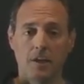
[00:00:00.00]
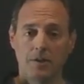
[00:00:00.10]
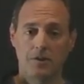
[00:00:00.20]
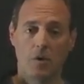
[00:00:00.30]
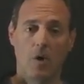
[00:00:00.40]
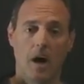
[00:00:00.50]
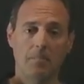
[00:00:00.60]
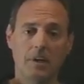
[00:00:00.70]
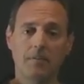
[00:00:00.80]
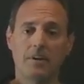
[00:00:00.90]
So I'm
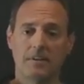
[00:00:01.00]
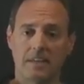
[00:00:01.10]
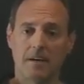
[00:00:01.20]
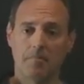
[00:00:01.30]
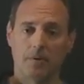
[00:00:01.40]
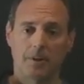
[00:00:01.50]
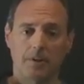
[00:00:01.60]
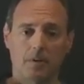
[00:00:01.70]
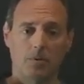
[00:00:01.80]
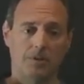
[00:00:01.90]
going to give an example
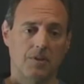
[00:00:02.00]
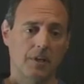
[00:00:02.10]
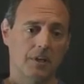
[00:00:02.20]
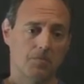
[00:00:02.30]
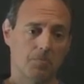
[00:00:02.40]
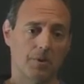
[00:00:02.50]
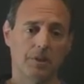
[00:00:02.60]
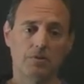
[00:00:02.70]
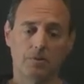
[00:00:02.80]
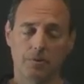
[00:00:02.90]
here, which I think is pretty
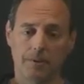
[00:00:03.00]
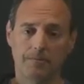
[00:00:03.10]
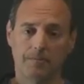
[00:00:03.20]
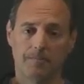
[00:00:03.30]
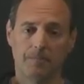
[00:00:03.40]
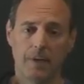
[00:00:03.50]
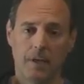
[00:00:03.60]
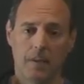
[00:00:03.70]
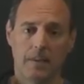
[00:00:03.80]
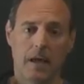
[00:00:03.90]
intuitive,
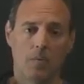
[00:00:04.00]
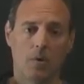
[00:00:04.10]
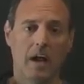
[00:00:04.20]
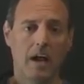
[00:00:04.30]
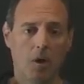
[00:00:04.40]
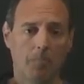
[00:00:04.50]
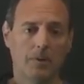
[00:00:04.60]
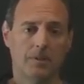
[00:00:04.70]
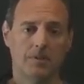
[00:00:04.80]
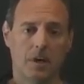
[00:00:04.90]
that will help
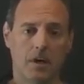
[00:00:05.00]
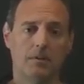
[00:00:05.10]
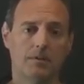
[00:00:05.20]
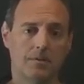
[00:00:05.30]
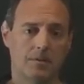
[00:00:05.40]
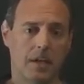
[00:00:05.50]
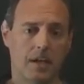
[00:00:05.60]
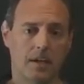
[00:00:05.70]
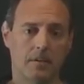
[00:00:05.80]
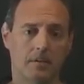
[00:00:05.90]
us
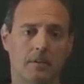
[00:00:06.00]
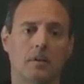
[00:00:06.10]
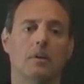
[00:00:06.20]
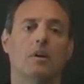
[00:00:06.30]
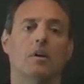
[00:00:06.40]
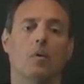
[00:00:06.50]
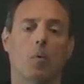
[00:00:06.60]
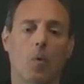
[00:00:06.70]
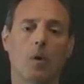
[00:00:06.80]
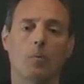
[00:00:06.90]
understand
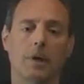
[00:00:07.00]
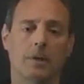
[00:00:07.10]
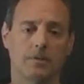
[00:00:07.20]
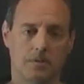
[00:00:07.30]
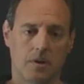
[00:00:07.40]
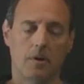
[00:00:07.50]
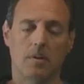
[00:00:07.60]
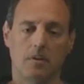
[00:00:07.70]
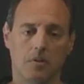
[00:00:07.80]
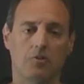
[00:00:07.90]
what we can start
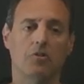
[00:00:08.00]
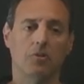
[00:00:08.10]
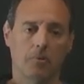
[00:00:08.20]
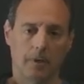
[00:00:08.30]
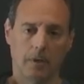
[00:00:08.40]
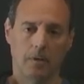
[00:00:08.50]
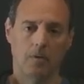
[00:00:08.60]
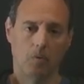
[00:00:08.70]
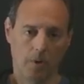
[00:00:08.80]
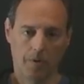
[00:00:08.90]
doing
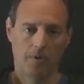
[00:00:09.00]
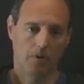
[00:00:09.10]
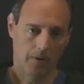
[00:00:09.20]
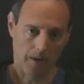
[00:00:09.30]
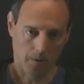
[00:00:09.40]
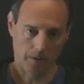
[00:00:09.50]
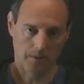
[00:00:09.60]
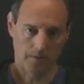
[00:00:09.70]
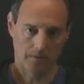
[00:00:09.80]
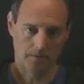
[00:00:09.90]
with neural
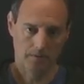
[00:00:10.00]
networks.